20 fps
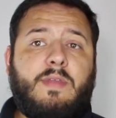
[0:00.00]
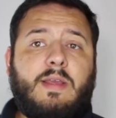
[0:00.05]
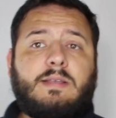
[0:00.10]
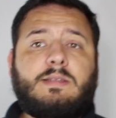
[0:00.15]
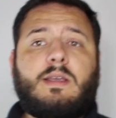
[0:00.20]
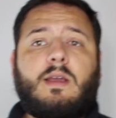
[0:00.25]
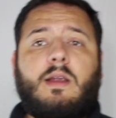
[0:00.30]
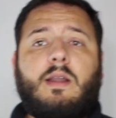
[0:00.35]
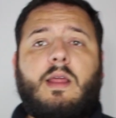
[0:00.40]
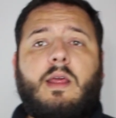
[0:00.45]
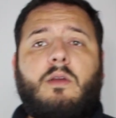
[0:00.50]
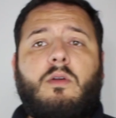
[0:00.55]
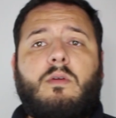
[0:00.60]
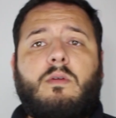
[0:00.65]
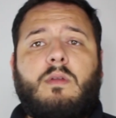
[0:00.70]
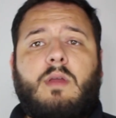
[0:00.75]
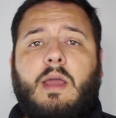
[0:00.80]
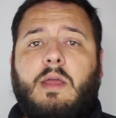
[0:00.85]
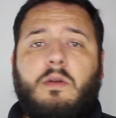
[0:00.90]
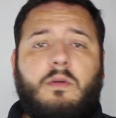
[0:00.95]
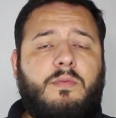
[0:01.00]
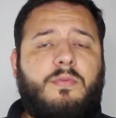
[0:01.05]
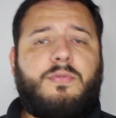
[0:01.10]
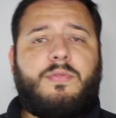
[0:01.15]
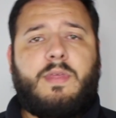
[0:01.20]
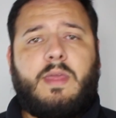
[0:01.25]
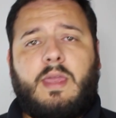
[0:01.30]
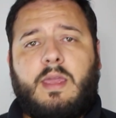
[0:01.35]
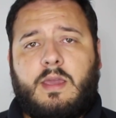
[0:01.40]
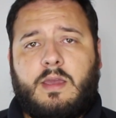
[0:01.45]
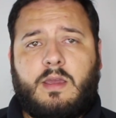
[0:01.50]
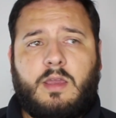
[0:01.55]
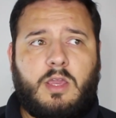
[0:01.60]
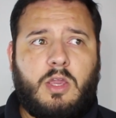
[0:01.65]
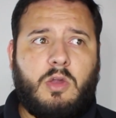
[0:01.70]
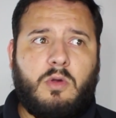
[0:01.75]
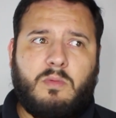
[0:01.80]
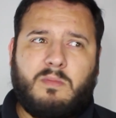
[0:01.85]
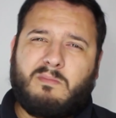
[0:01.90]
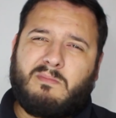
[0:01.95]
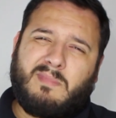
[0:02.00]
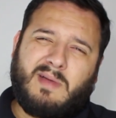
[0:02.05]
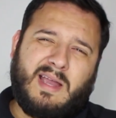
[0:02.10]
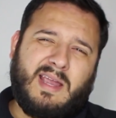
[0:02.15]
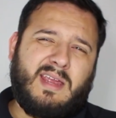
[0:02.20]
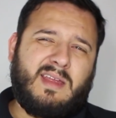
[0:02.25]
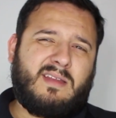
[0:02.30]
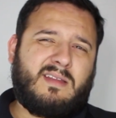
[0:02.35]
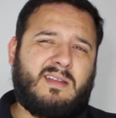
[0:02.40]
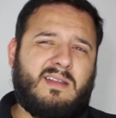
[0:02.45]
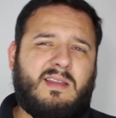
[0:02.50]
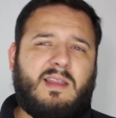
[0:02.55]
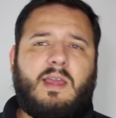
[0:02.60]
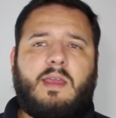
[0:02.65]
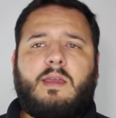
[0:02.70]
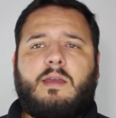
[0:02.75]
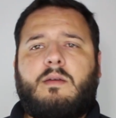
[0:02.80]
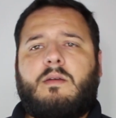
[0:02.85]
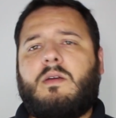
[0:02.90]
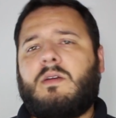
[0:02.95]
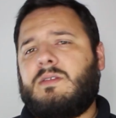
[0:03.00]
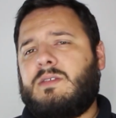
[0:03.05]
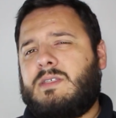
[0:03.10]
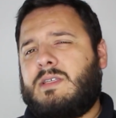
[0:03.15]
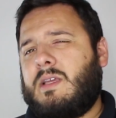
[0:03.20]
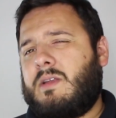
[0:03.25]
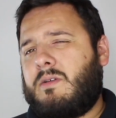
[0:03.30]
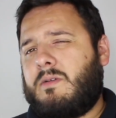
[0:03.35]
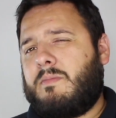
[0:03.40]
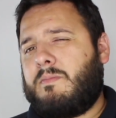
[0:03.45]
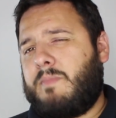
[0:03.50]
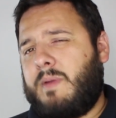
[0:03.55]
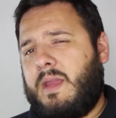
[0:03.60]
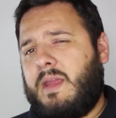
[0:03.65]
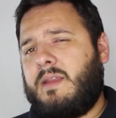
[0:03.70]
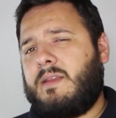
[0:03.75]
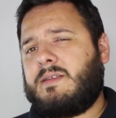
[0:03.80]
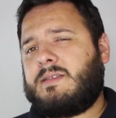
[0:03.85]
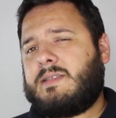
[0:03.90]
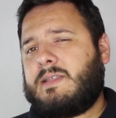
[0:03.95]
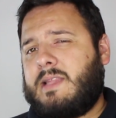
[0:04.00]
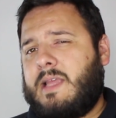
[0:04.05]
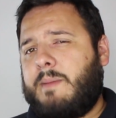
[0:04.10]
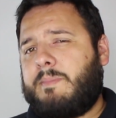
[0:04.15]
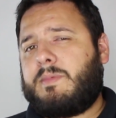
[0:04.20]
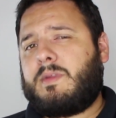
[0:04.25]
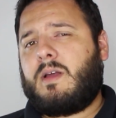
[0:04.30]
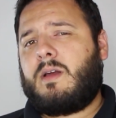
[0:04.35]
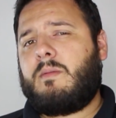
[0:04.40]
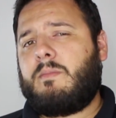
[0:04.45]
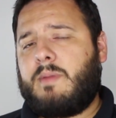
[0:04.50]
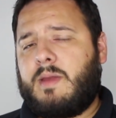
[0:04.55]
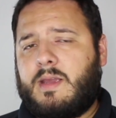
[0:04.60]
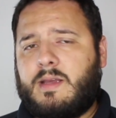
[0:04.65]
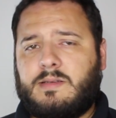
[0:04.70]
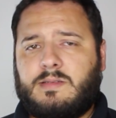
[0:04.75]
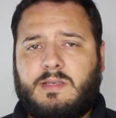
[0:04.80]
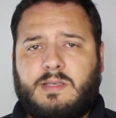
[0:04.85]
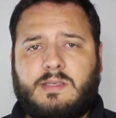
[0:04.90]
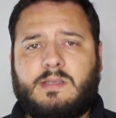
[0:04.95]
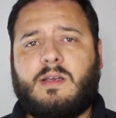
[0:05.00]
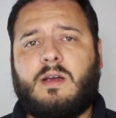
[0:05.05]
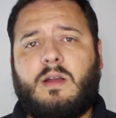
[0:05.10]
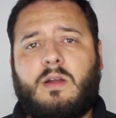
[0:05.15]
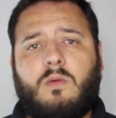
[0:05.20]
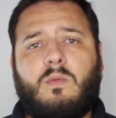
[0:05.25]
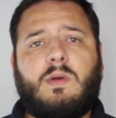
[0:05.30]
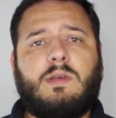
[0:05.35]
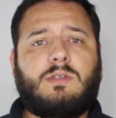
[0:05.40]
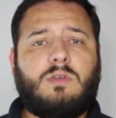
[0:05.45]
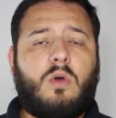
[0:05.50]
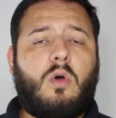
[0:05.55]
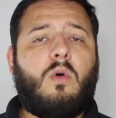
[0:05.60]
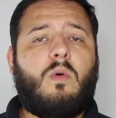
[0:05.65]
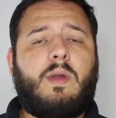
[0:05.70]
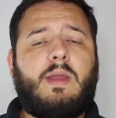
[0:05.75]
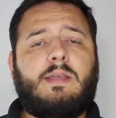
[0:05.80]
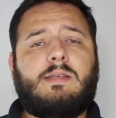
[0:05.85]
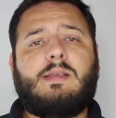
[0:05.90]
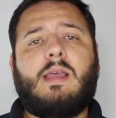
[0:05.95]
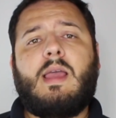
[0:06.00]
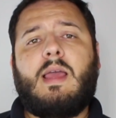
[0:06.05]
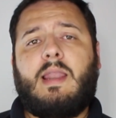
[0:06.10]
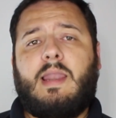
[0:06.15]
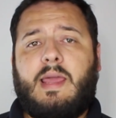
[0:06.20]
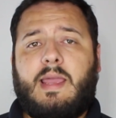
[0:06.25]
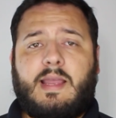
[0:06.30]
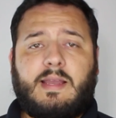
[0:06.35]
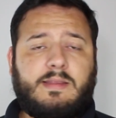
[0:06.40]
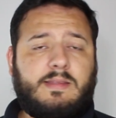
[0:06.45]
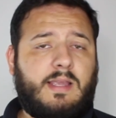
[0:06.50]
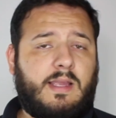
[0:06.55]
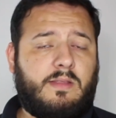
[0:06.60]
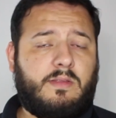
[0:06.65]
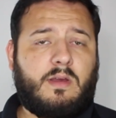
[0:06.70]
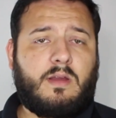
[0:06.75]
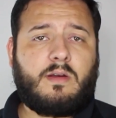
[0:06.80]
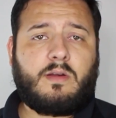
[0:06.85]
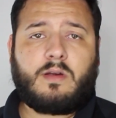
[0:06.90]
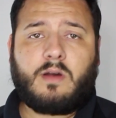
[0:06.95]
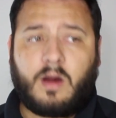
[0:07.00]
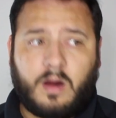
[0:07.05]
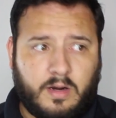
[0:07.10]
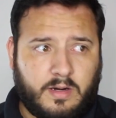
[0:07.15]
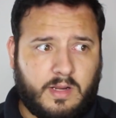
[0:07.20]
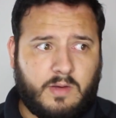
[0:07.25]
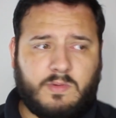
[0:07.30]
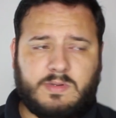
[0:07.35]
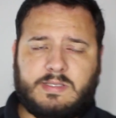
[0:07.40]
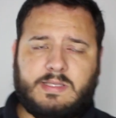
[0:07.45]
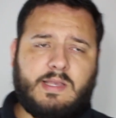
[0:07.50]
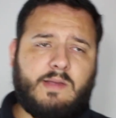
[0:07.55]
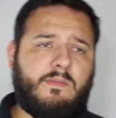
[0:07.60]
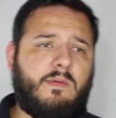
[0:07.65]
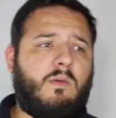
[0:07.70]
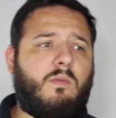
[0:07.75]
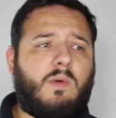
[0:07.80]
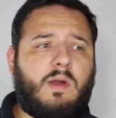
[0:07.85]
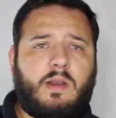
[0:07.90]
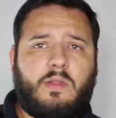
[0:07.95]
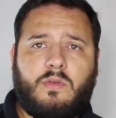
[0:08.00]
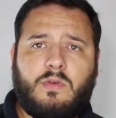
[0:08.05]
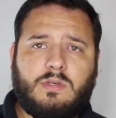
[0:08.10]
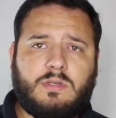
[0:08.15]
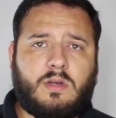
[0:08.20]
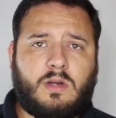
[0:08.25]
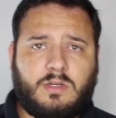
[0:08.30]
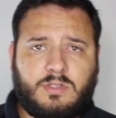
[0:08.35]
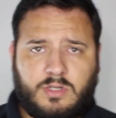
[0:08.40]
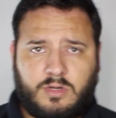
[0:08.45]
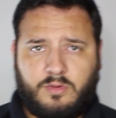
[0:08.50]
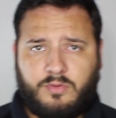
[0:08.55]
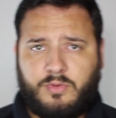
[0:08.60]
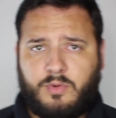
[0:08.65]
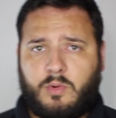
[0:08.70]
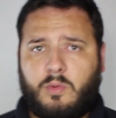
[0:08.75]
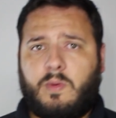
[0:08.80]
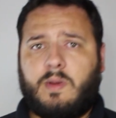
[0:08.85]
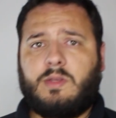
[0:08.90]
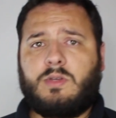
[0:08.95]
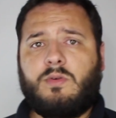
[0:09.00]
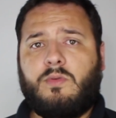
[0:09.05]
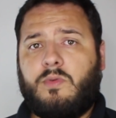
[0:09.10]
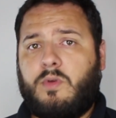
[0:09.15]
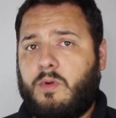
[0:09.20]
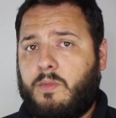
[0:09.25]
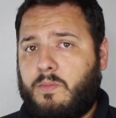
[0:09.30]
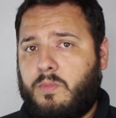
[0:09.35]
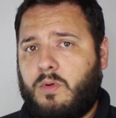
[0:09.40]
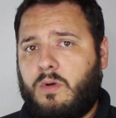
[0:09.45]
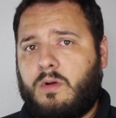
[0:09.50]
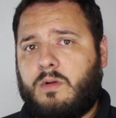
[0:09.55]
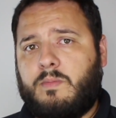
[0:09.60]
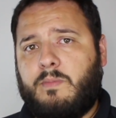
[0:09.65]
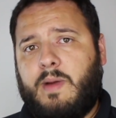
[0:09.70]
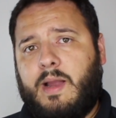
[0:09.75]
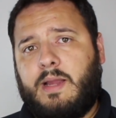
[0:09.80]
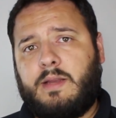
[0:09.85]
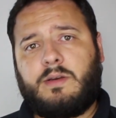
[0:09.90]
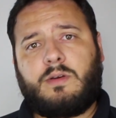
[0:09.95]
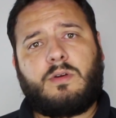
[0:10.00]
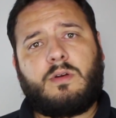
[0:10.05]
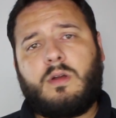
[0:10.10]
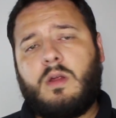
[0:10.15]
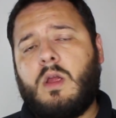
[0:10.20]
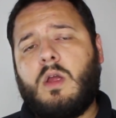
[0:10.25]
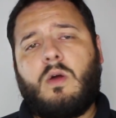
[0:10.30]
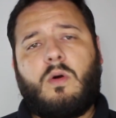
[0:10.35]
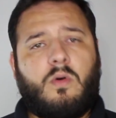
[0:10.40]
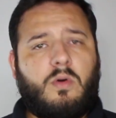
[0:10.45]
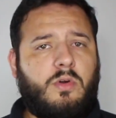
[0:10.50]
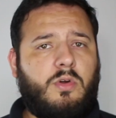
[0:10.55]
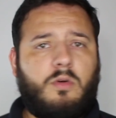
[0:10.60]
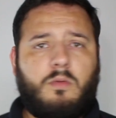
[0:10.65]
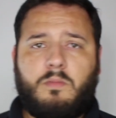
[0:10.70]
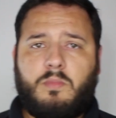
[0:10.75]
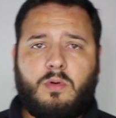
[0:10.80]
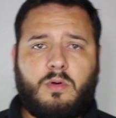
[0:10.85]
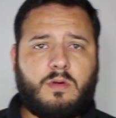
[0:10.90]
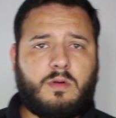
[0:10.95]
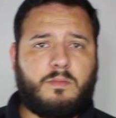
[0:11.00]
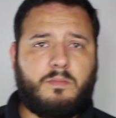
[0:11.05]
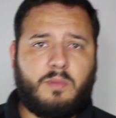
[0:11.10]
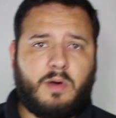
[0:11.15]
this card, I don't think you might like consider being slept on, because this card was always like a $10 card. It was never one of those cards you threw into your bulk binder or your bulk